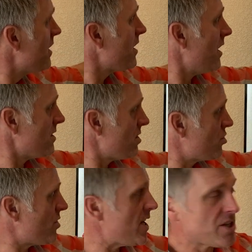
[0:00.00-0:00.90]

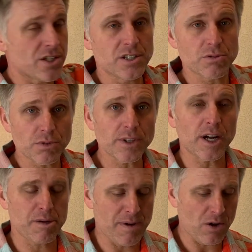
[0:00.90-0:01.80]
concentration, so we'll
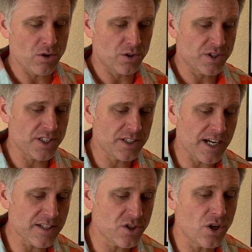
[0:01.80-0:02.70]
talk about
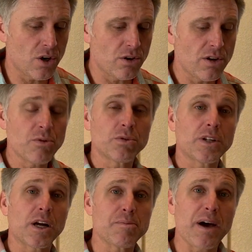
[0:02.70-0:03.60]
concentración. We'll
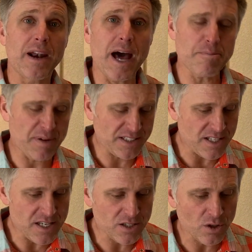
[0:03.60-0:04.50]
talk about
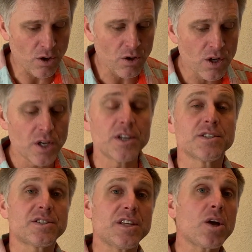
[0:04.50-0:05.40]
apetito,
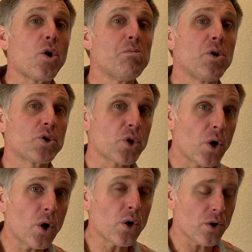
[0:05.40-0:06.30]

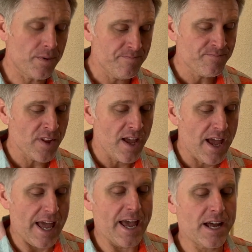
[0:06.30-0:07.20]
psicomotor,
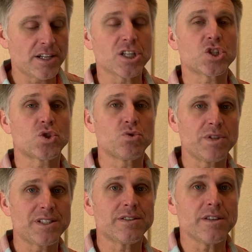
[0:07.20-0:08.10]
and
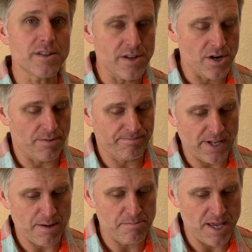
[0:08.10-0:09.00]
suicidio
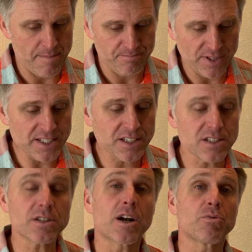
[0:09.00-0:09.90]
también. Let's get
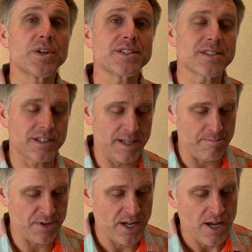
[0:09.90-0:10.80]
started with
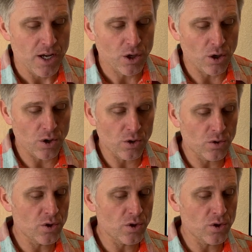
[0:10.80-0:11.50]
sleep. Con